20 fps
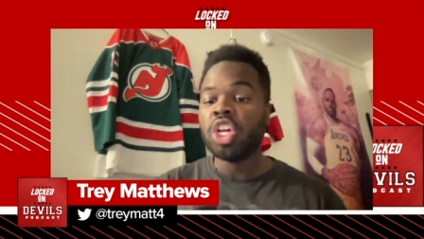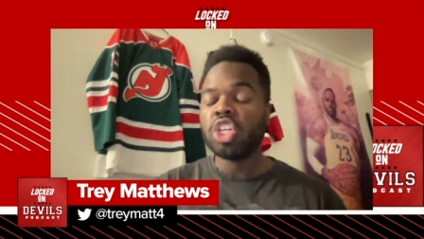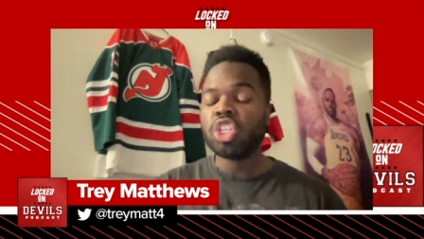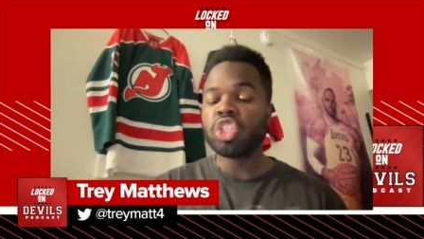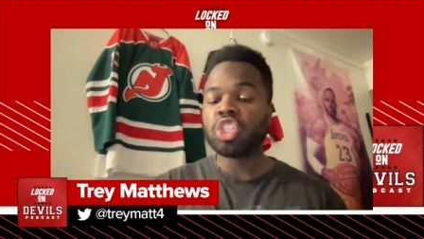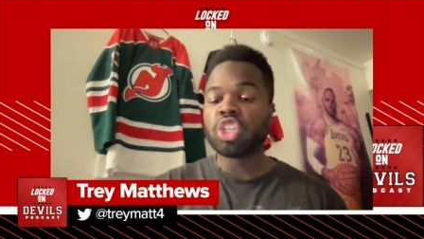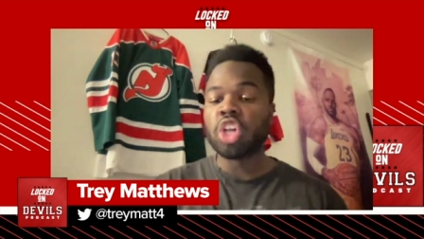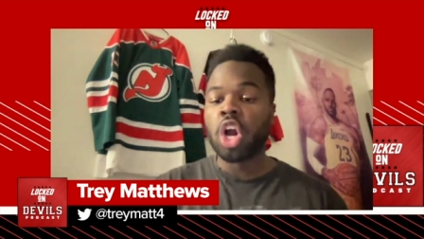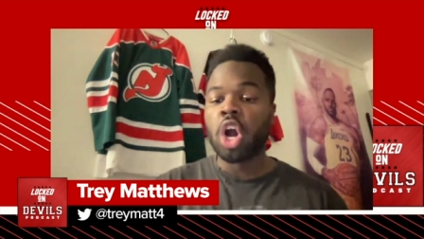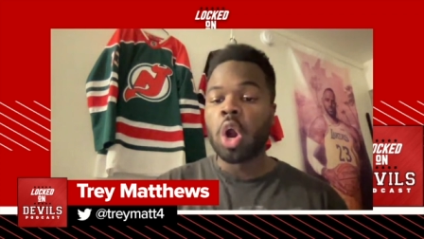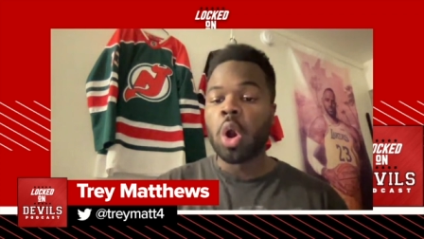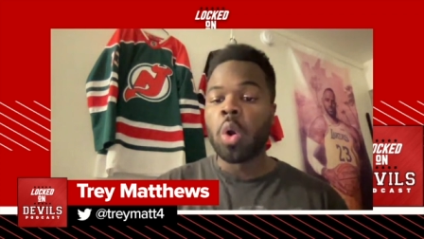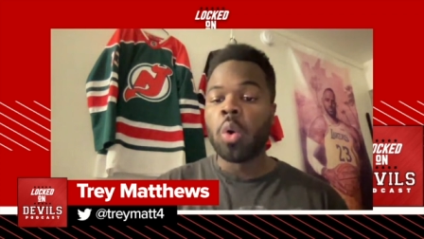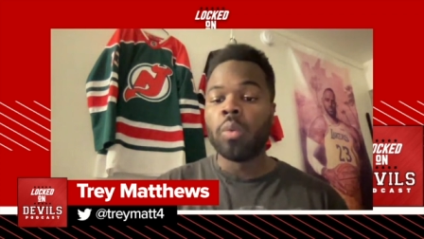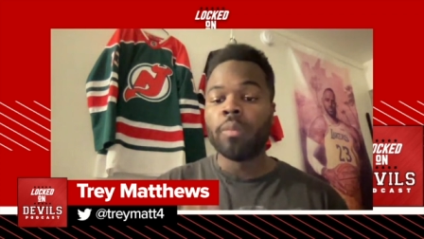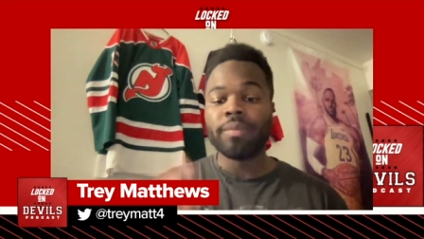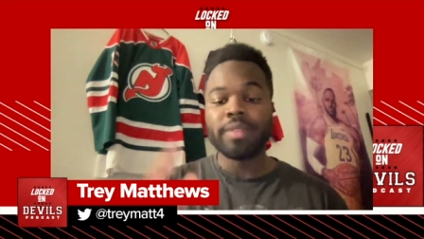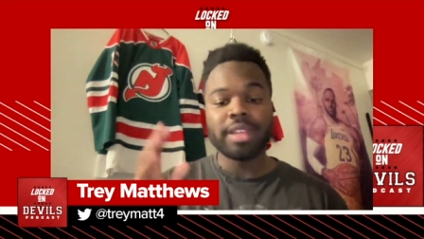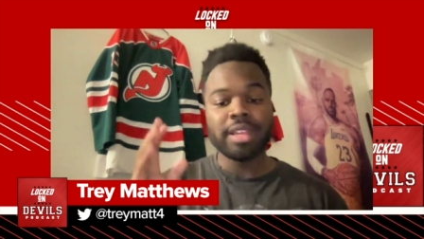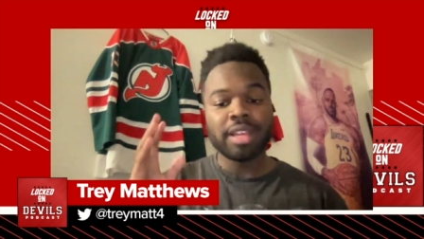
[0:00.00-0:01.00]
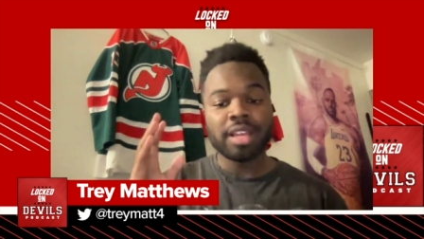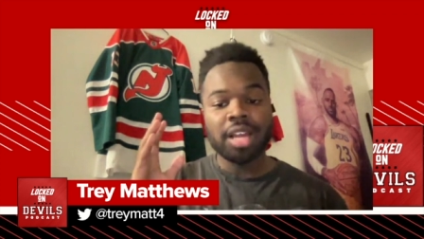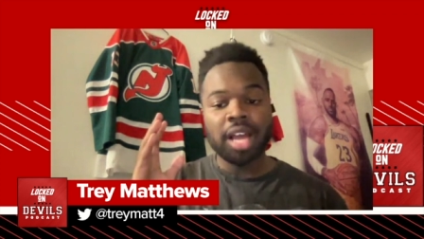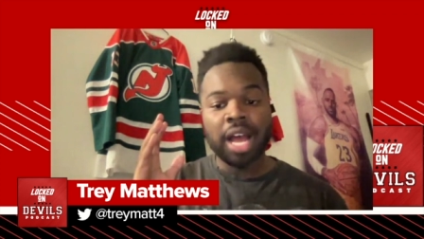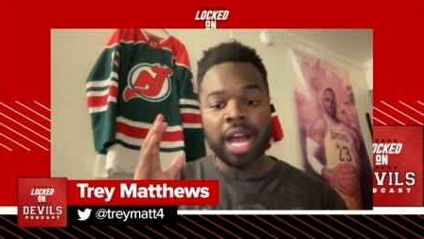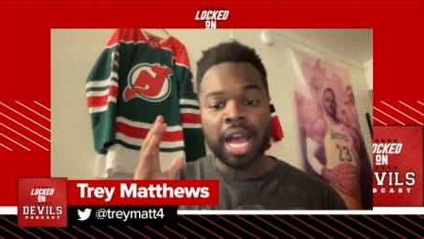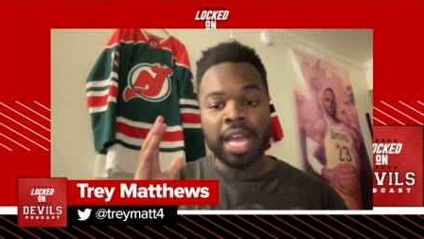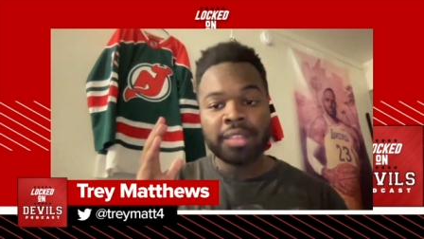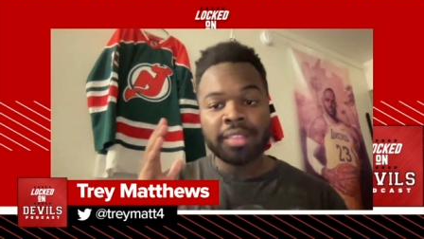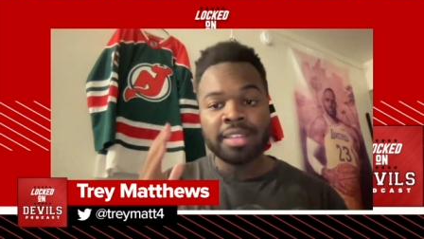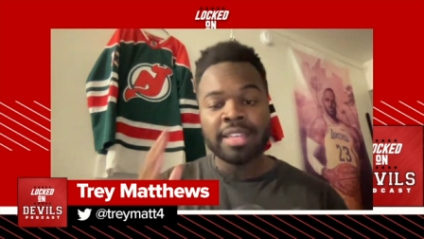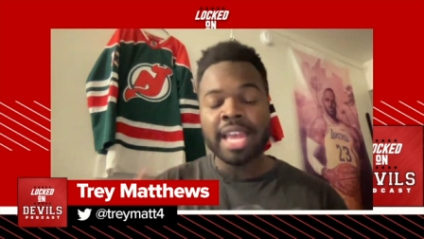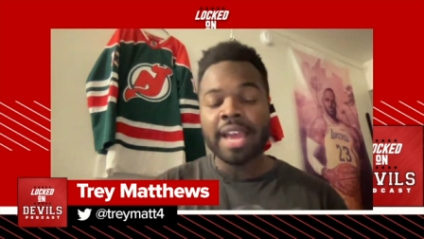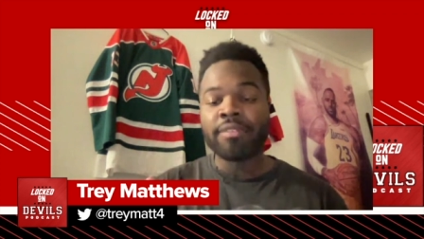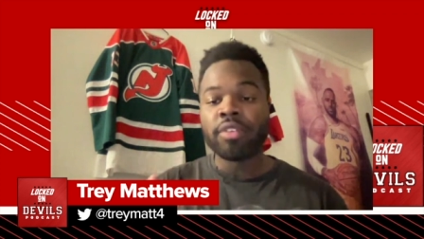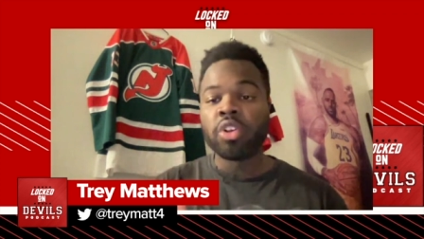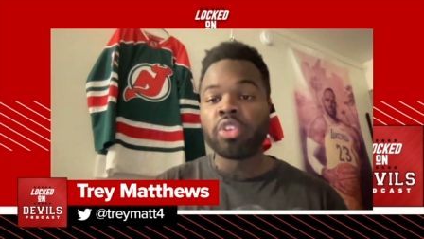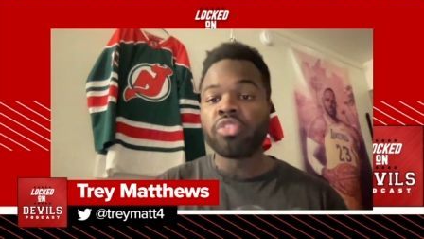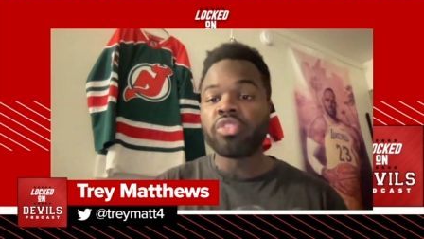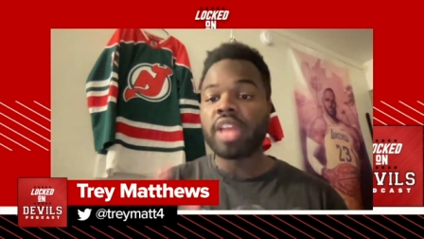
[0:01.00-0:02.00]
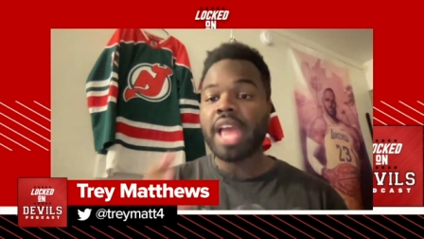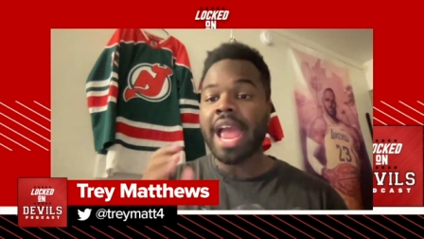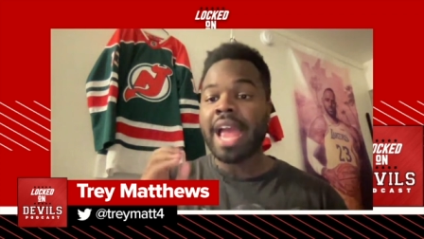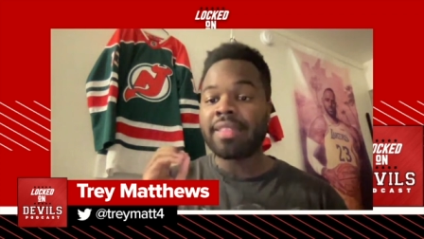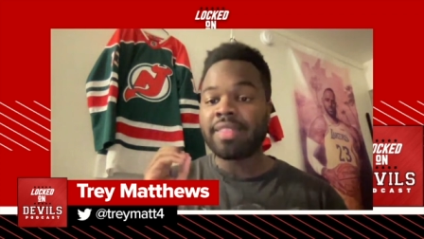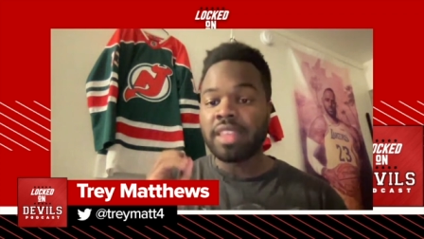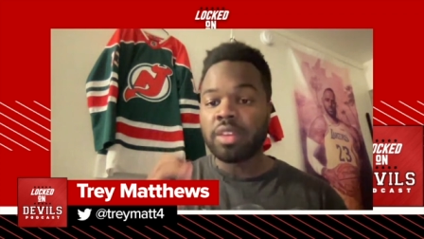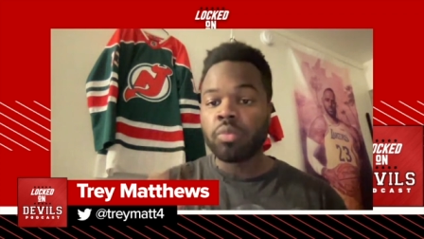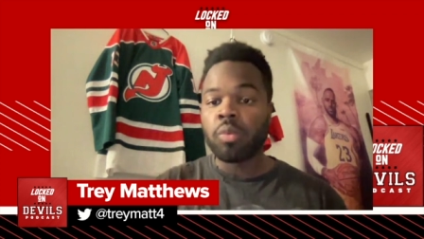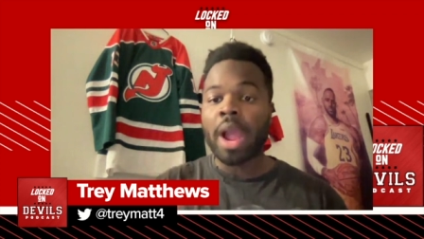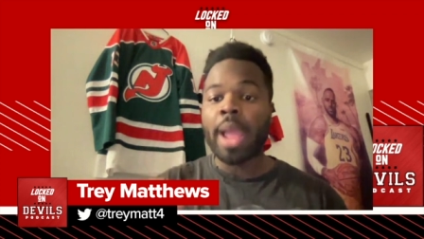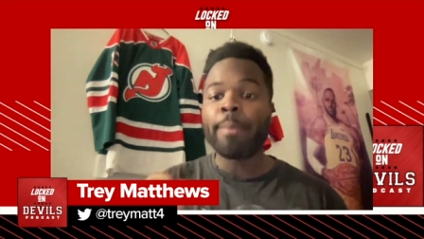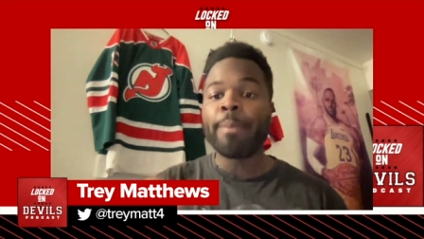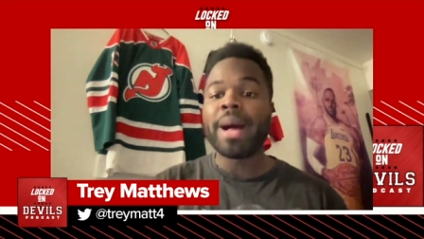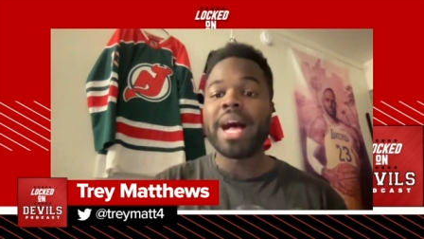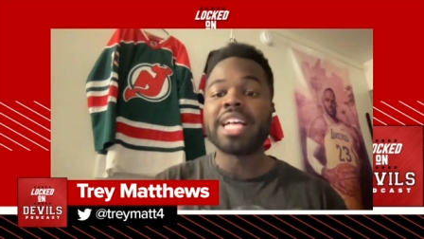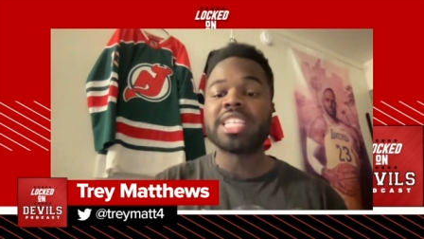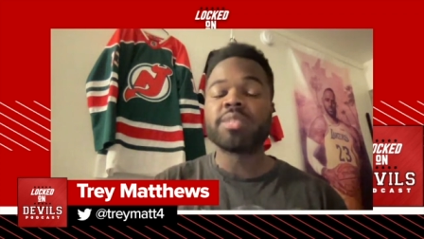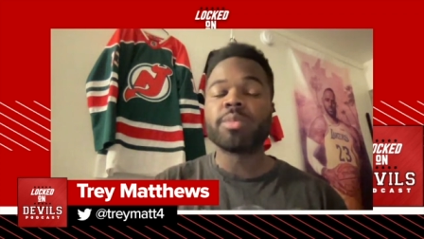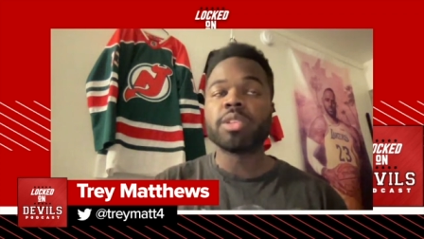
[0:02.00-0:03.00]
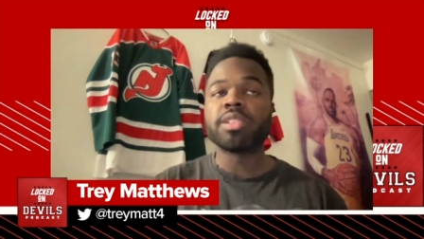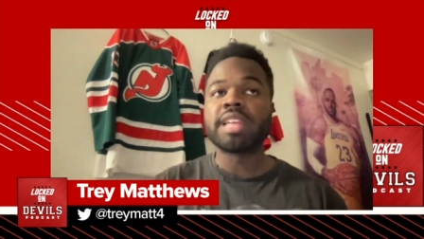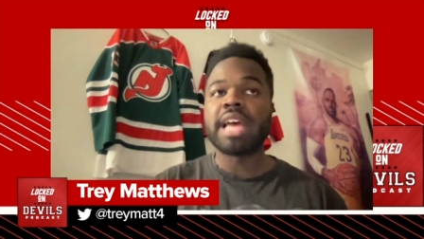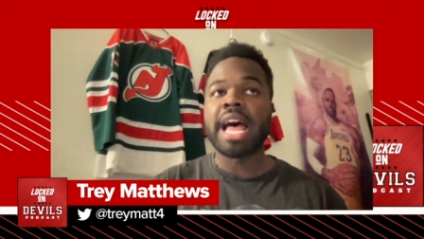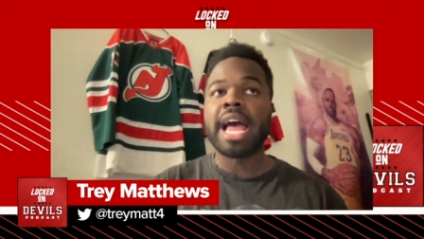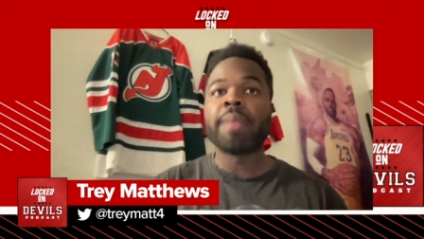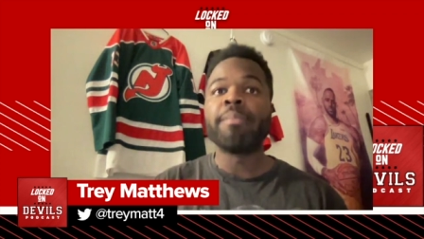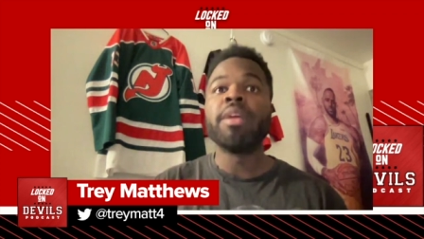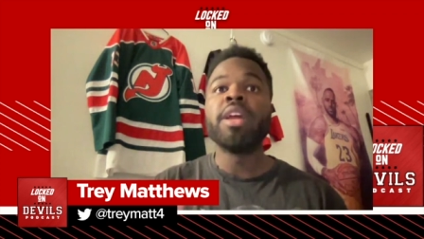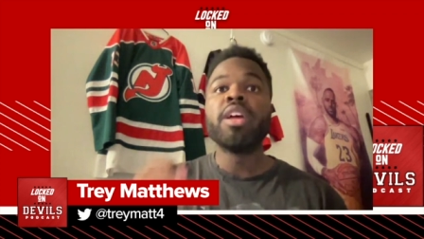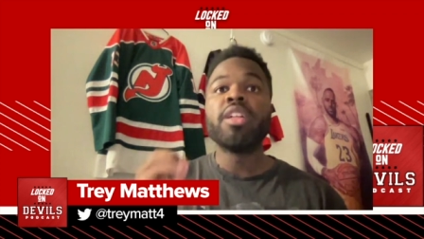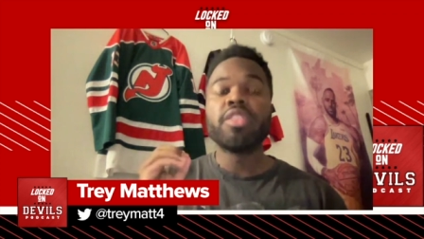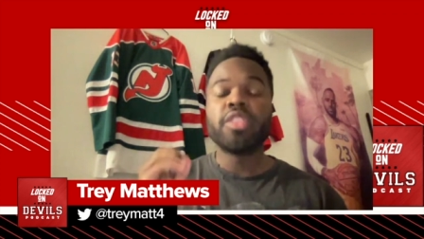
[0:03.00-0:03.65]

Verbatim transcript: So uh, the Devils, at the right possible time,